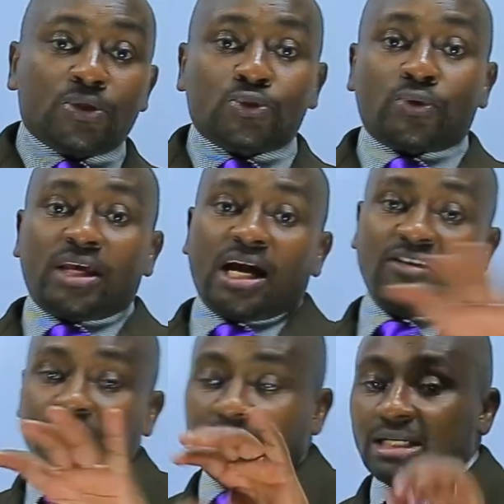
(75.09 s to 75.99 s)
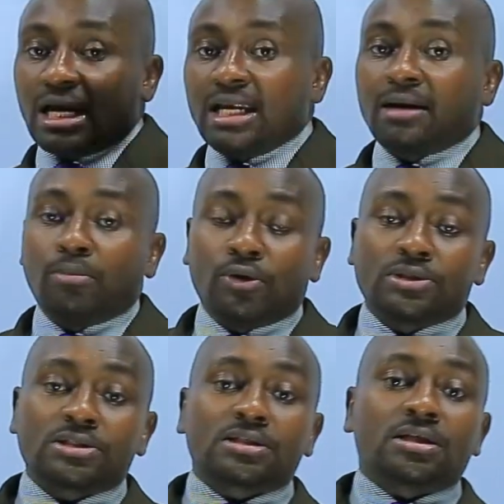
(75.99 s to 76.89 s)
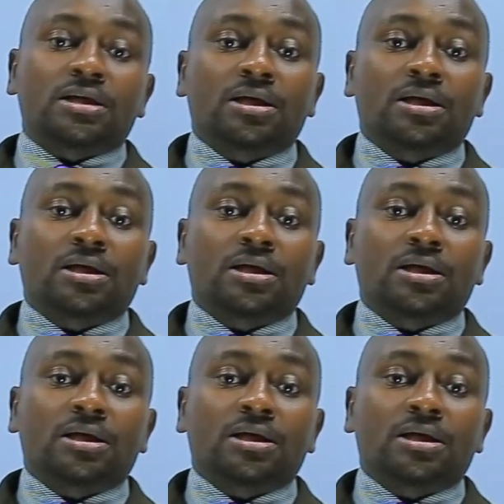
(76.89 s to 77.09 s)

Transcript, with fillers: so they have metallic bonds.